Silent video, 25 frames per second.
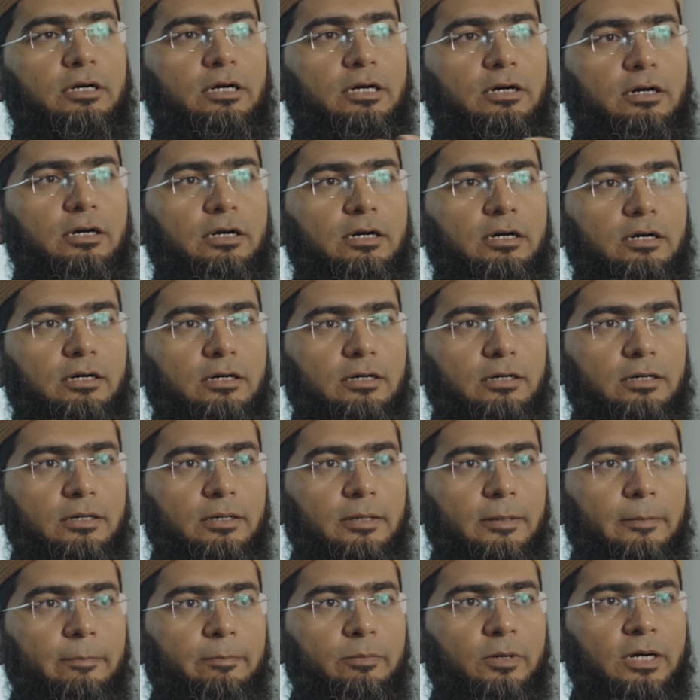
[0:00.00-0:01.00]

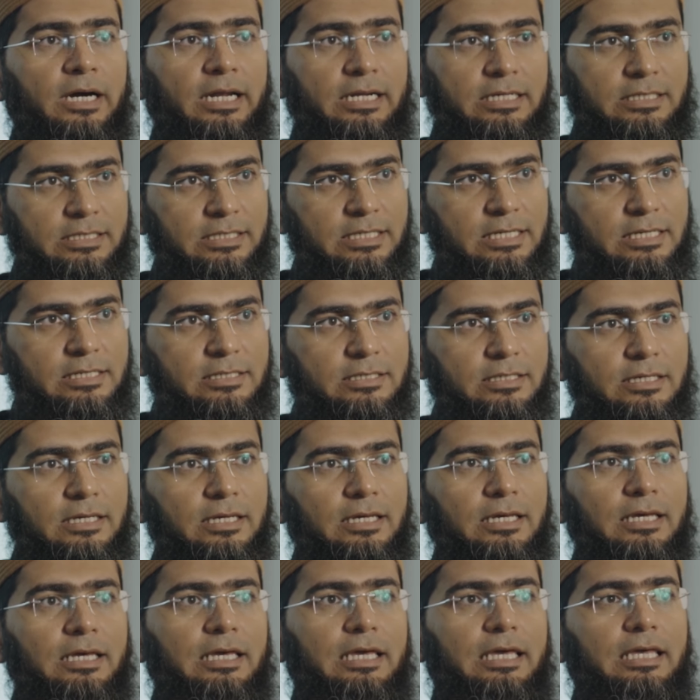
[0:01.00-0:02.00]
currencies
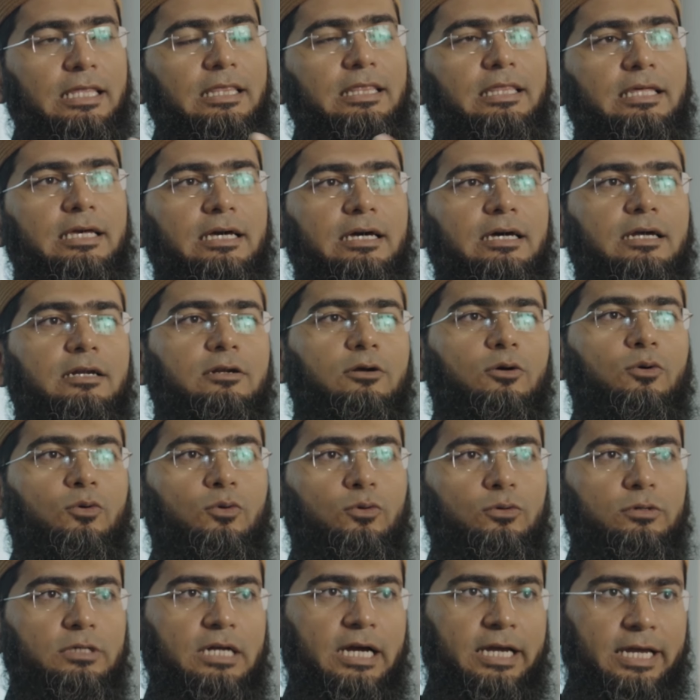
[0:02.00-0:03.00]
in their
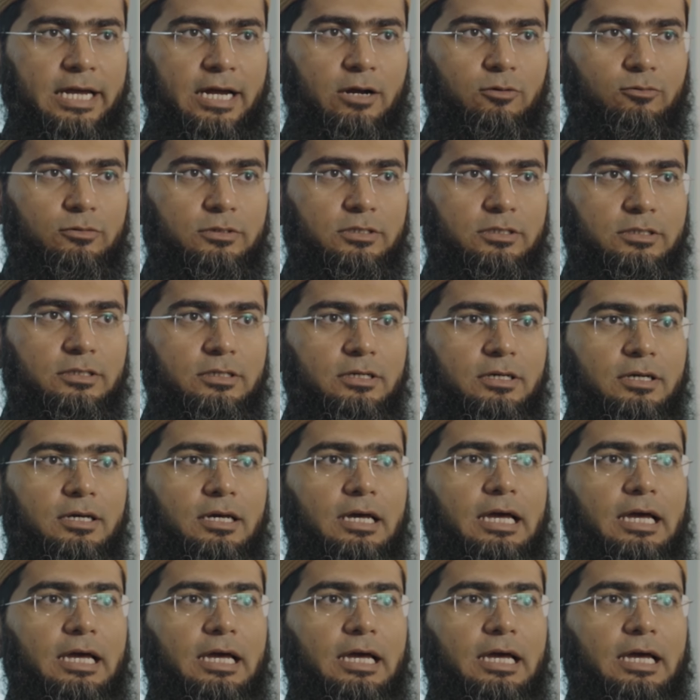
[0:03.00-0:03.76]
own accounts,